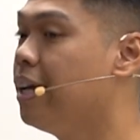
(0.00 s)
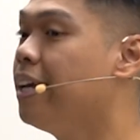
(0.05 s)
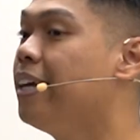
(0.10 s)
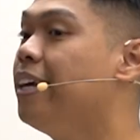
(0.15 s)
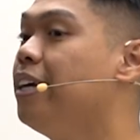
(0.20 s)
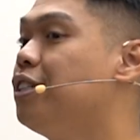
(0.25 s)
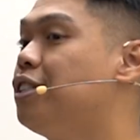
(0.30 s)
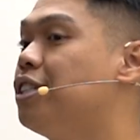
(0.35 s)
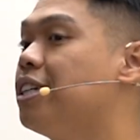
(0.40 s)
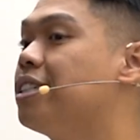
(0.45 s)

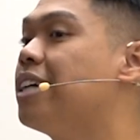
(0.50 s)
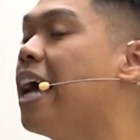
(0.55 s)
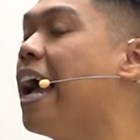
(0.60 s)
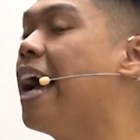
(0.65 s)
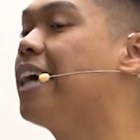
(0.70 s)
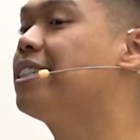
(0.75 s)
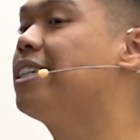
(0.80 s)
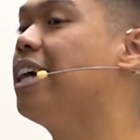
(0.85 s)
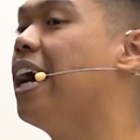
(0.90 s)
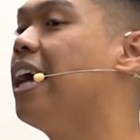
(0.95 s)
He just
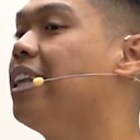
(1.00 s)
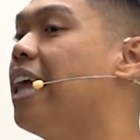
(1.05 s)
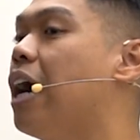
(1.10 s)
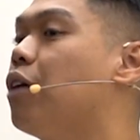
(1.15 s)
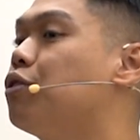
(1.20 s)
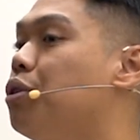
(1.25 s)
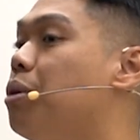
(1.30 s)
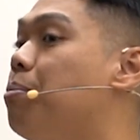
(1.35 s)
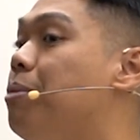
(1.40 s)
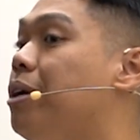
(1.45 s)
has
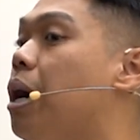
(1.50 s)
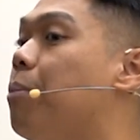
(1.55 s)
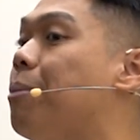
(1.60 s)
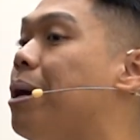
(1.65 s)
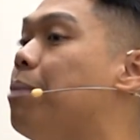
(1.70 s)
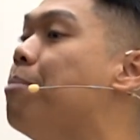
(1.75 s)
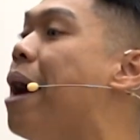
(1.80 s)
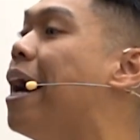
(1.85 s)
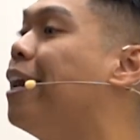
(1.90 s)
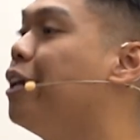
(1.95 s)
allowed you to become
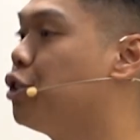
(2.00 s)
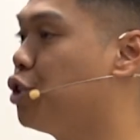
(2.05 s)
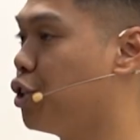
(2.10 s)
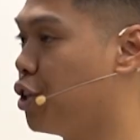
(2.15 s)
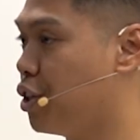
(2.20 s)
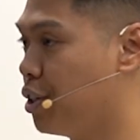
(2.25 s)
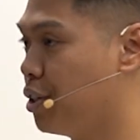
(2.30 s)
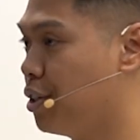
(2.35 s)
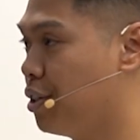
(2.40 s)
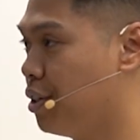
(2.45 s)
a
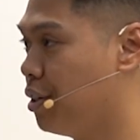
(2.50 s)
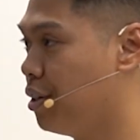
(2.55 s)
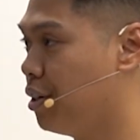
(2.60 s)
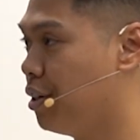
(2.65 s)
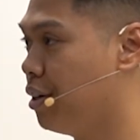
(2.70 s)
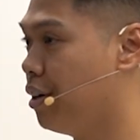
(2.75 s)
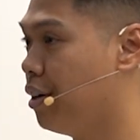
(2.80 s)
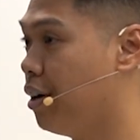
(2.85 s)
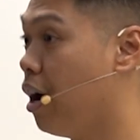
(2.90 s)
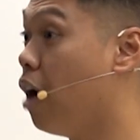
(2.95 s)
manager
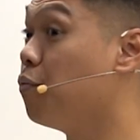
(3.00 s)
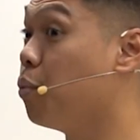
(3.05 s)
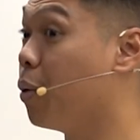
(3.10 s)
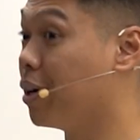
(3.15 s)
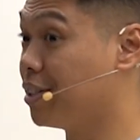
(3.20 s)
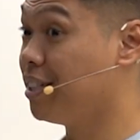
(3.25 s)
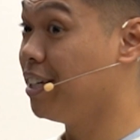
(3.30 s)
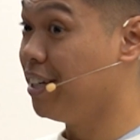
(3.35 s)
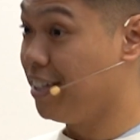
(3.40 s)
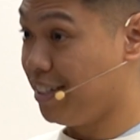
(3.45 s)
of
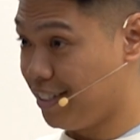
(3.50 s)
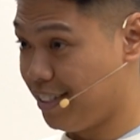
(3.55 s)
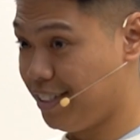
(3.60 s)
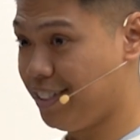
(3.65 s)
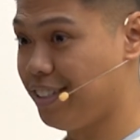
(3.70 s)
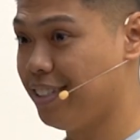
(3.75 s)
what's his.